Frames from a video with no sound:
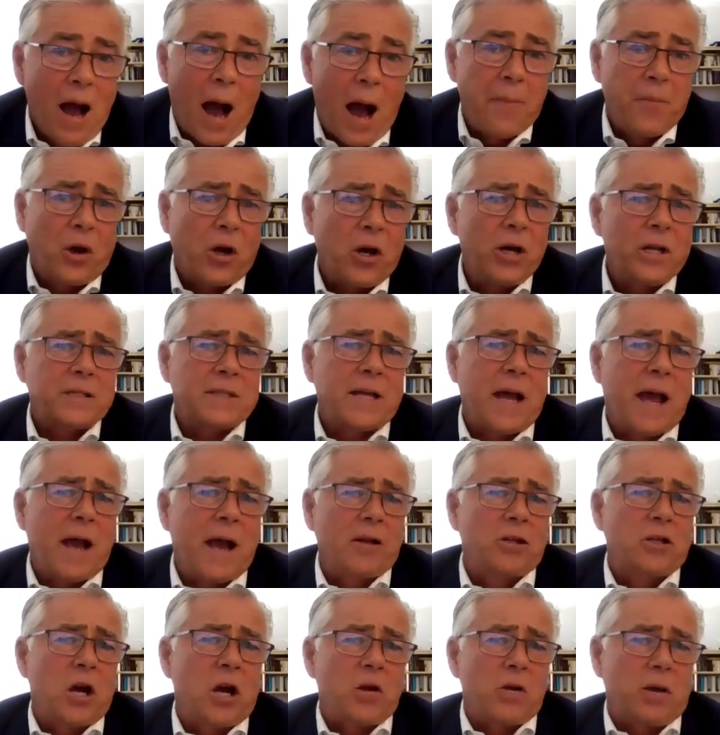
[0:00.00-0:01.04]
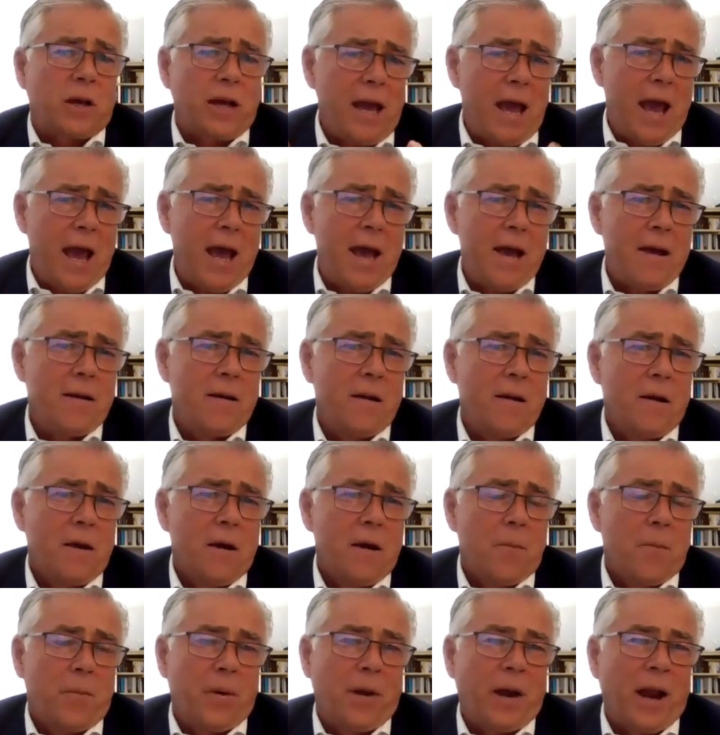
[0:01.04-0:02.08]
I'm not going to say I don't care,
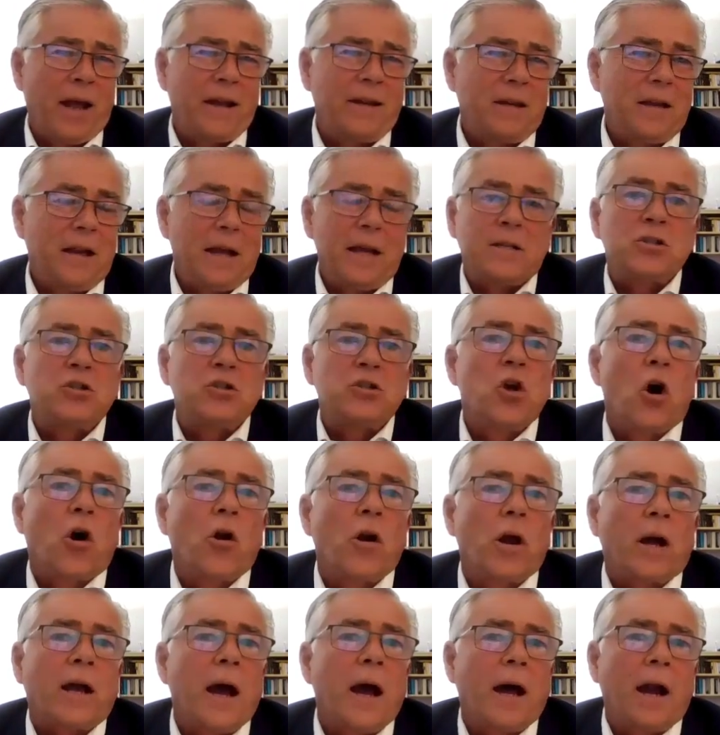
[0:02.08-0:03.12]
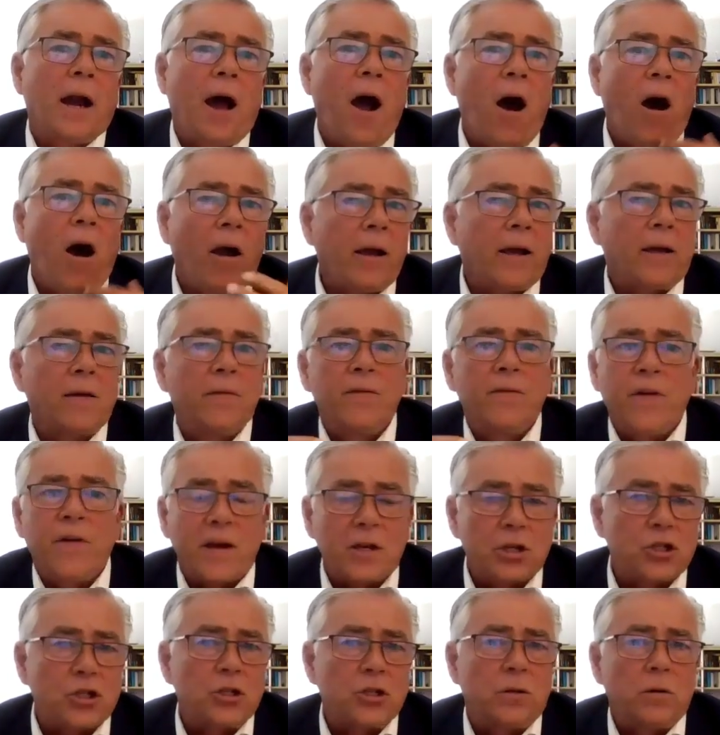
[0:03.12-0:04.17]
but it's not a kind of high
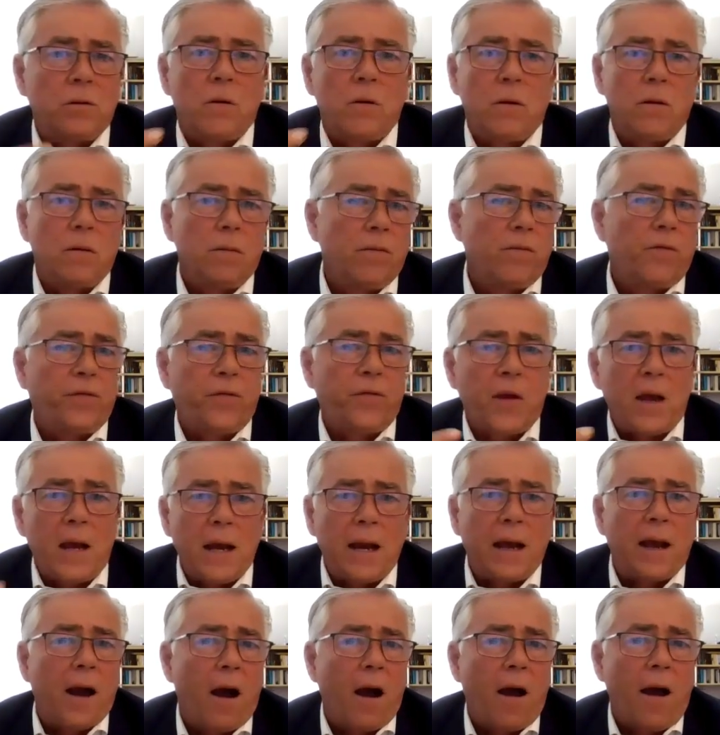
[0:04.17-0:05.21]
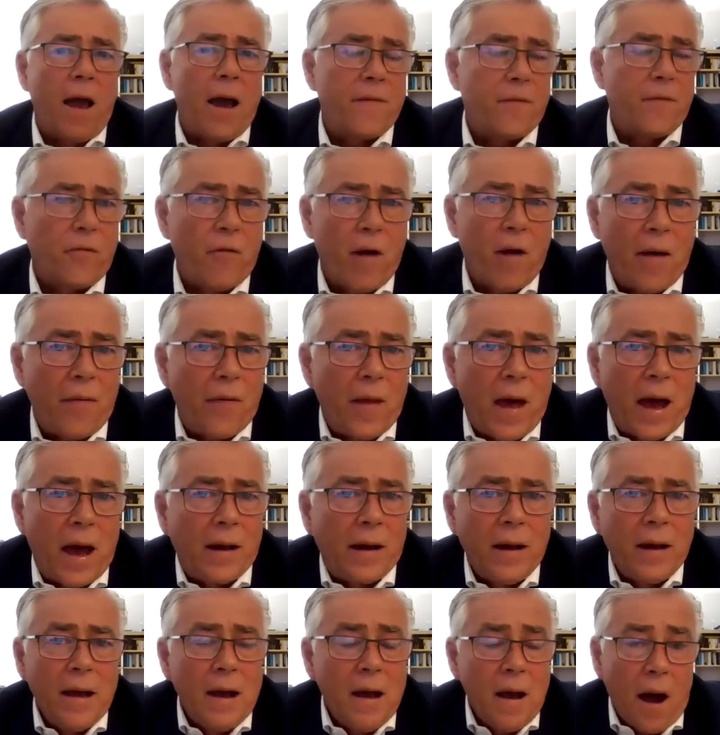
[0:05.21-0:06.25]
conviction feeling I have around
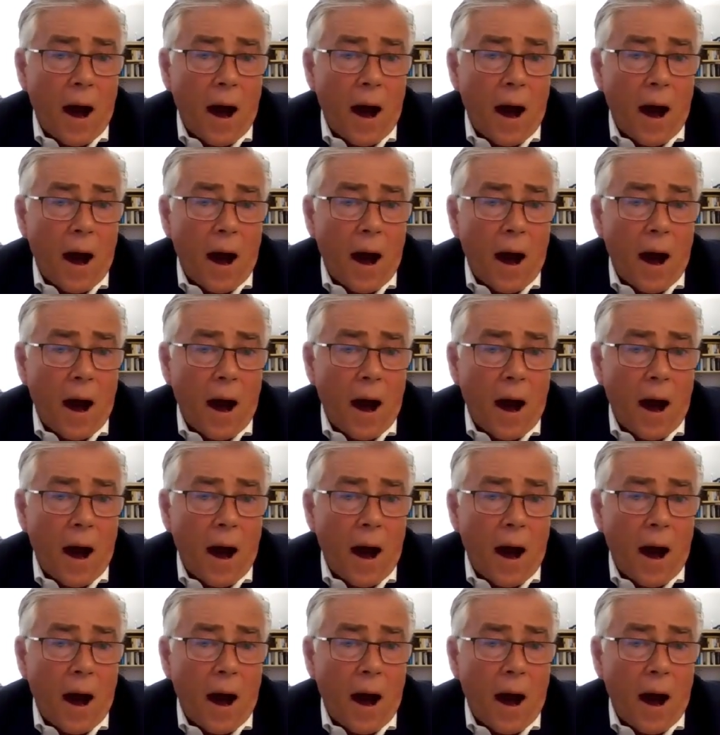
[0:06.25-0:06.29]
that.